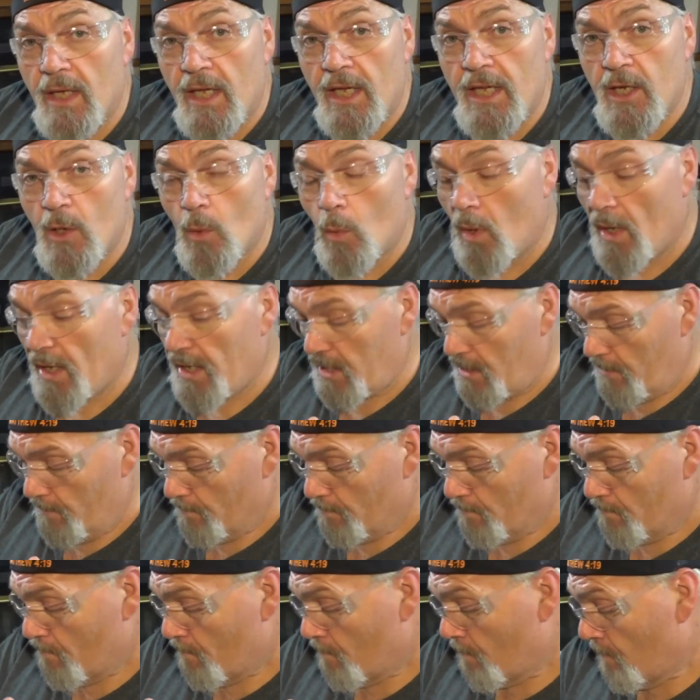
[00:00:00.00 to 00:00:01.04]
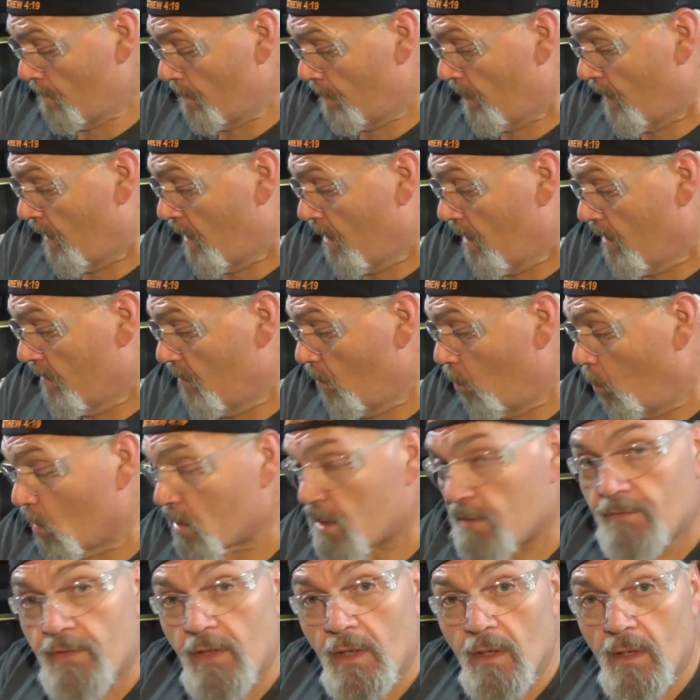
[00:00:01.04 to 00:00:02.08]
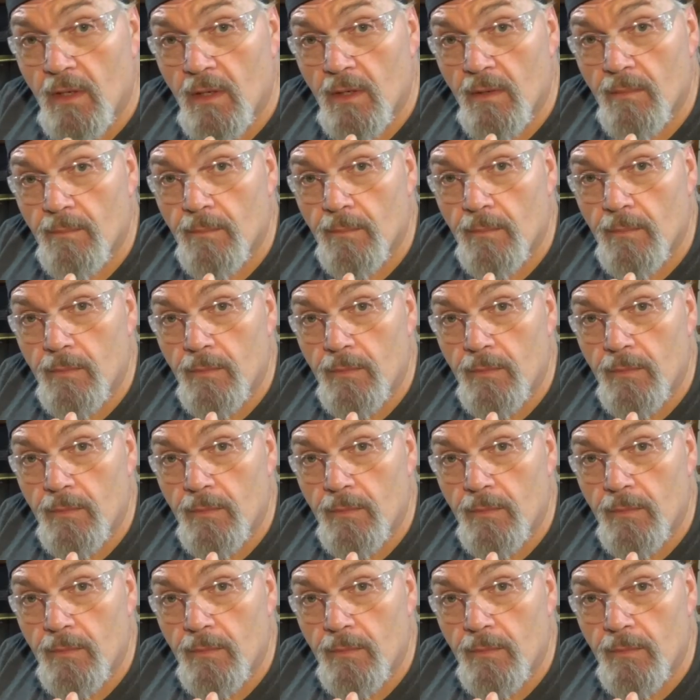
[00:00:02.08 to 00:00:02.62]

anyway, one of the